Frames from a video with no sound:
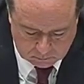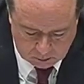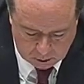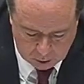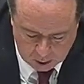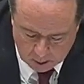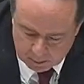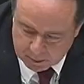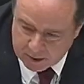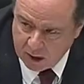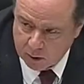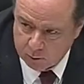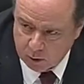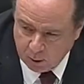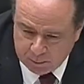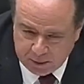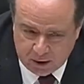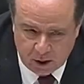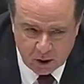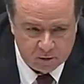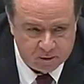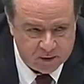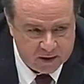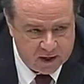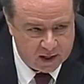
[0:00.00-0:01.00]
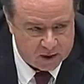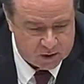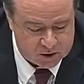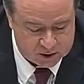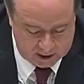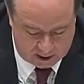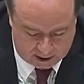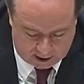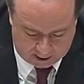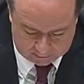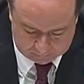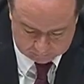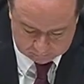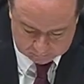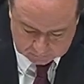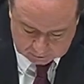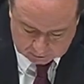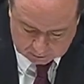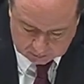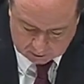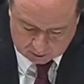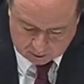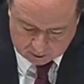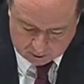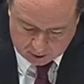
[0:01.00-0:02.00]
by a repeal of the ACA
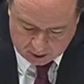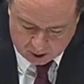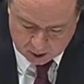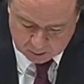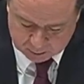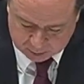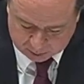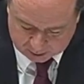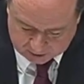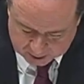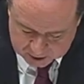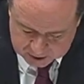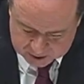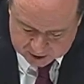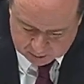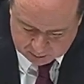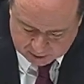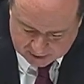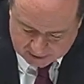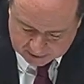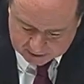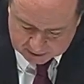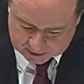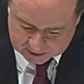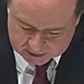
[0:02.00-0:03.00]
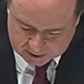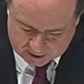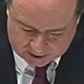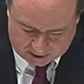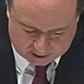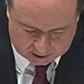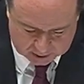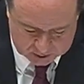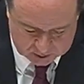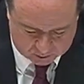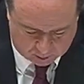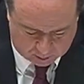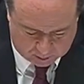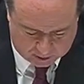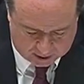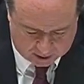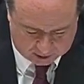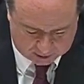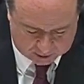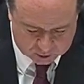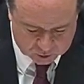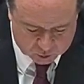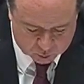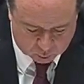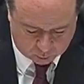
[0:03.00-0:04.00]
and placing back into the hands of
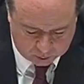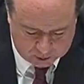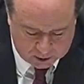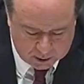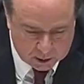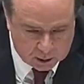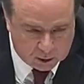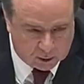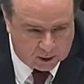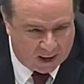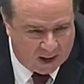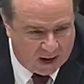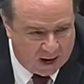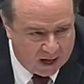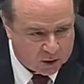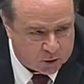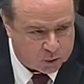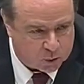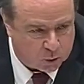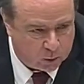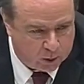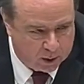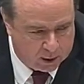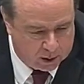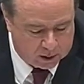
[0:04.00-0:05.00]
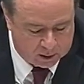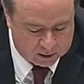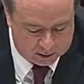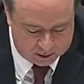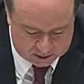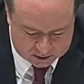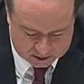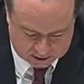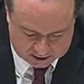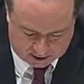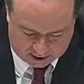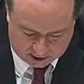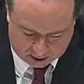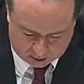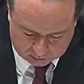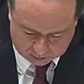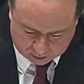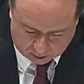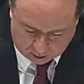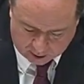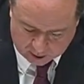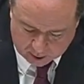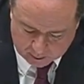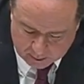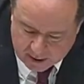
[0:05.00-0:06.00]
Americans real, actuarially sound,
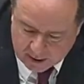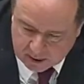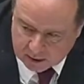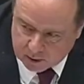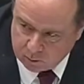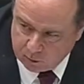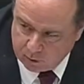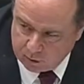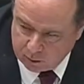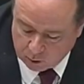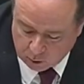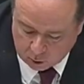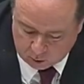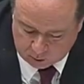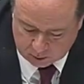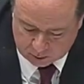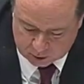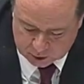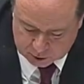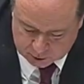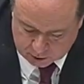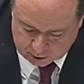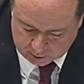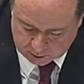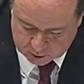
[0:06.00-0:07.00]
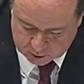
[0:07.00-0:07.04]
automatically renewable insurance